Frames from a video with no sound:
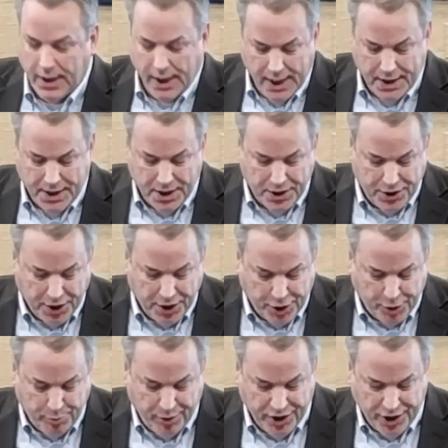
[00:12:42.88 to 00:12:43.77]
And the
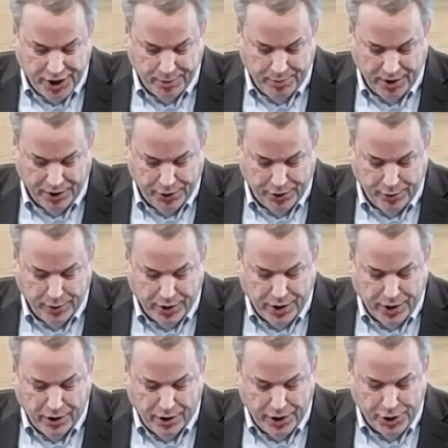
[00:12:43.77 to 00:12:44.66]
sixth principle, to
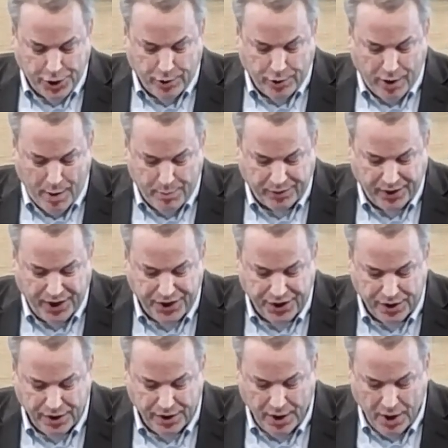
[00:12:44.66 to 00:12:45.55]
encourage
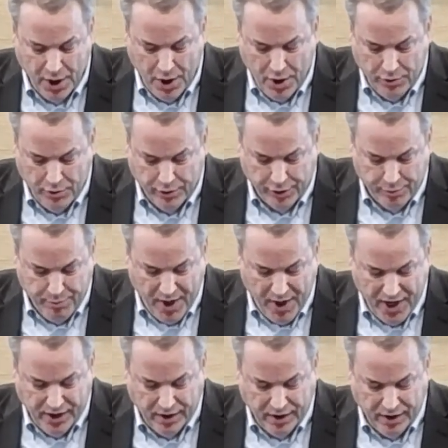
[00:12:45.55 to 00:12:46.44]
cooperation with
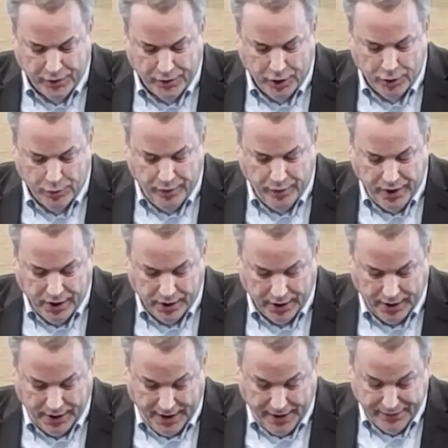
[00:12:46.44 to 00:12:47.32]
men of
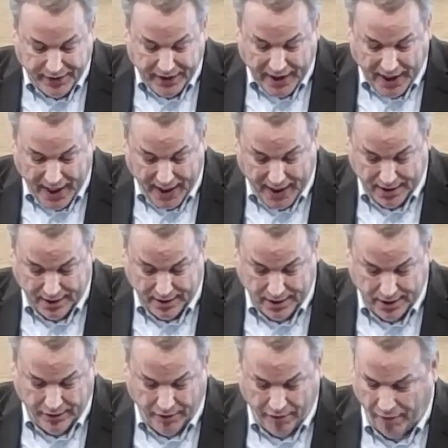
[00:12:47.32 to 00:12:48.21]
goodwill in every land.
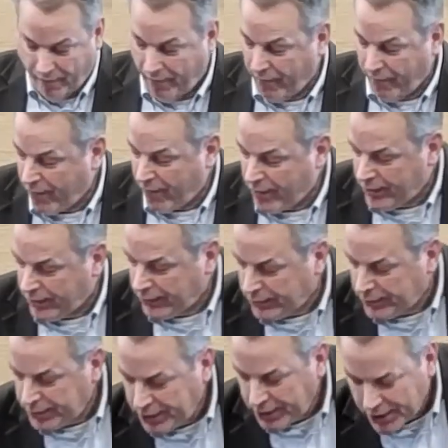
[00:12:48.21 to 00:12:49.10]

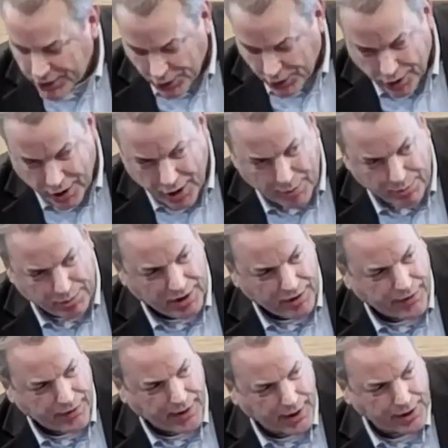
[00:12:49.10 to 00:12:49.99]
So a couple
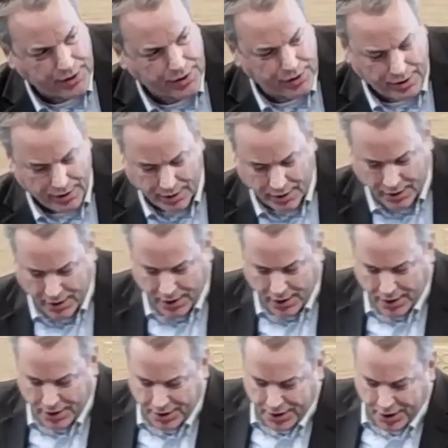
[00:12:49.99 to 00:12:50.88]
of things.
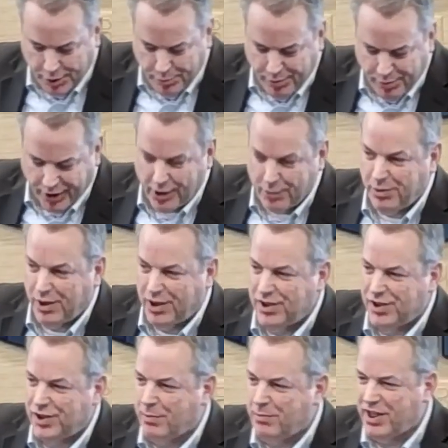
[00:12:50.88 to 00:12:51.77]
Did you pick up
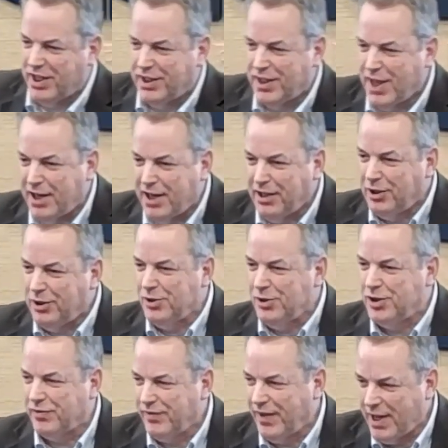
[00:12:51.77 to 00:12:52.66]
on some of the
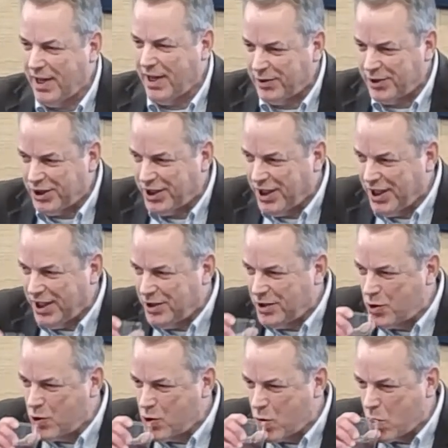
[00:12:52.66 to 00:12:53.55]
non-inclusive language
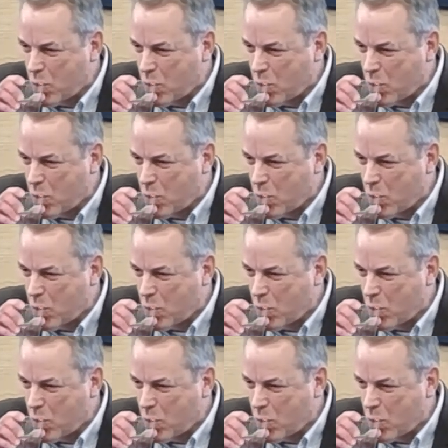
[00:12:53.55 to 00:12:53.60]
again?